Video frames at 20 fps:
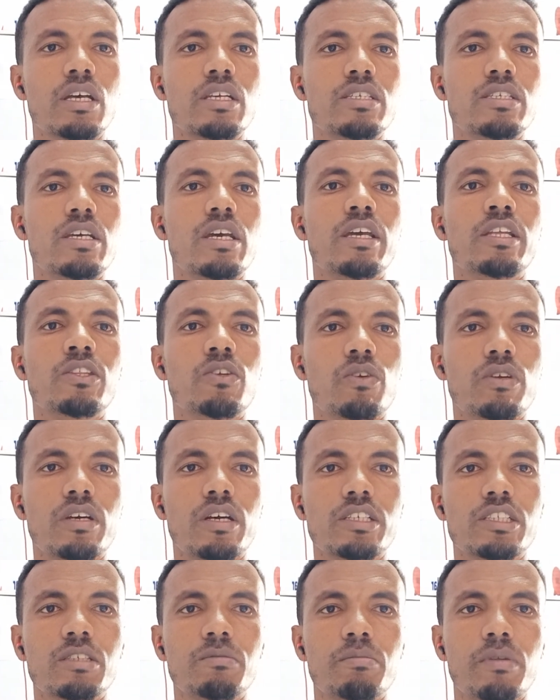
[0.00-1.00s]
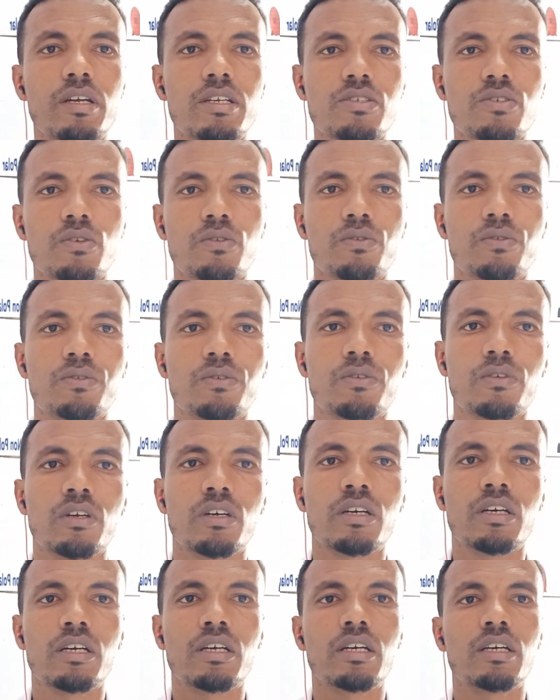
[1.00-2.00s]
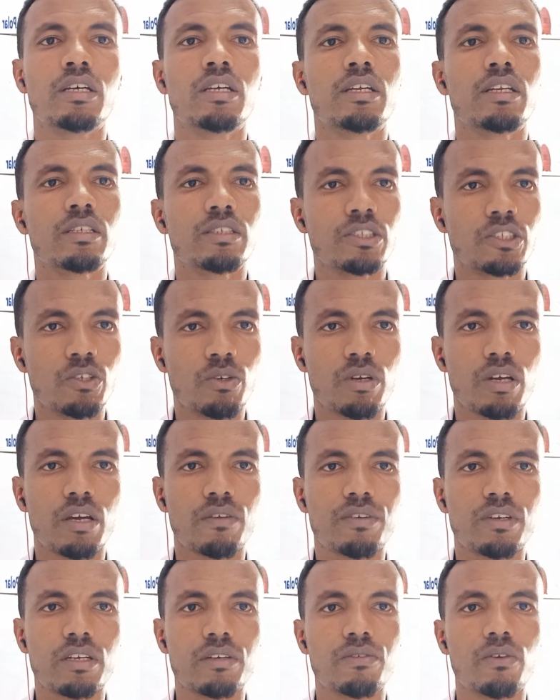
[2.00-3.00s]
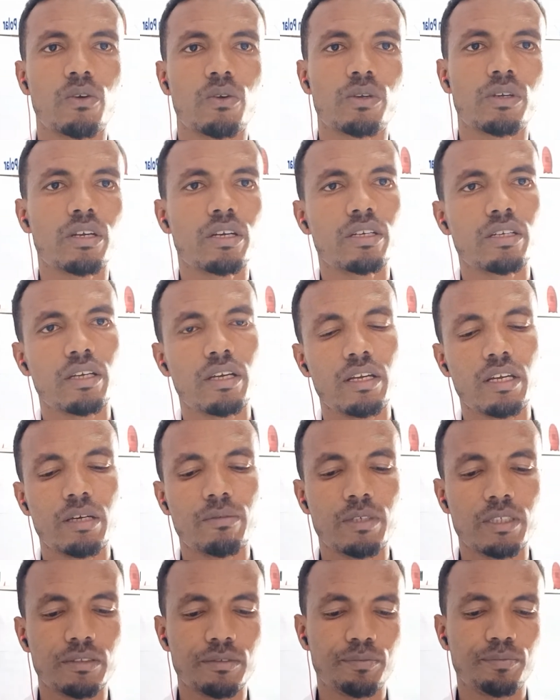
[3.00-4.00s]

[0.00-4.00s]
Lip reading: the introduction parts of geography for grade 11.